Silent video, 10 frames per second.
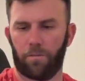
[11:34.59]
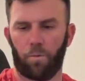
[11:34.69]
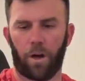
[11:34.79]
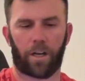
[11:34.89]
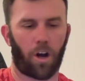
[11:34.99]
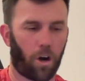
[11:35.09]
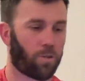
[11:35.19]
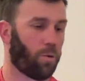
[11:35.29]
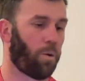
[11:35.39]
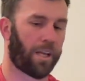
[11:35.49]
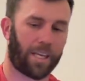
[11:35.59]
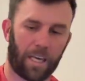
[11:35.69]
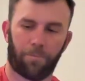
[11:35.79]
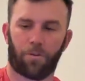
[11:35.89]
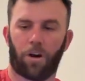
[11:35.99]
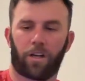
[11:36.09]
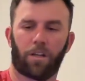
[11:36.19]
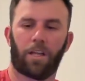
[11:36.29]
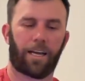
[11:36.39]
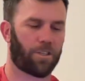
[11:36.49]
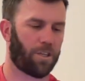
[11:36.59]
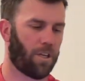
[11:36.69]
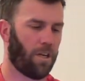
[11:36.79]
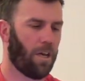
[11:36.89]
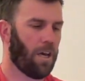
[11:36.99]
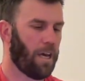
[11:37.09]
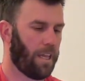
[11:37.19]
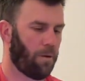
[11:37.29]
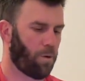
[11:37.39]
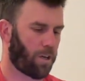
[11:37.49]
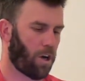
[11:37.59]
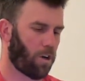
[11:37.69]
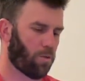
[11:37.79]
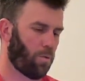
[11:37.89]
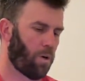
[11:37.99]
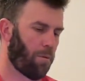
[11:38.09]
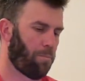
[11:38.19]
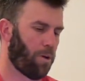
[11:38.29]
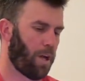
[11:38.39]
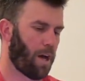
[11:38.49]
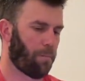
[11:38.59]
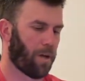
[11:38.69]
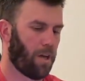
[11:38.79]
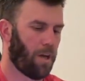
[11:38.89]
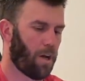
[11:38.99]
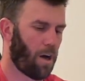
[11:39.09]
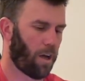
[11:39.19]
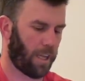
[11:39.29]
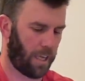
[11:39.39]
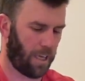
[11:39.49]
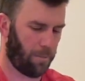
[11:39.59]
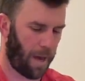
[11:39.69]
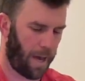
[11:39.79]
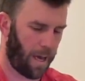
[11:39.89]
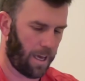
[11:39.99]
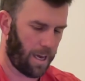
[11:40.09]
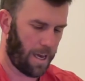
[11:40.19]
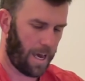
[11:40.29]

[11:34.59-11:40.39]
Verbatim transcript: what cards we want to keep for our collection and then what cards we want to put up on eBay.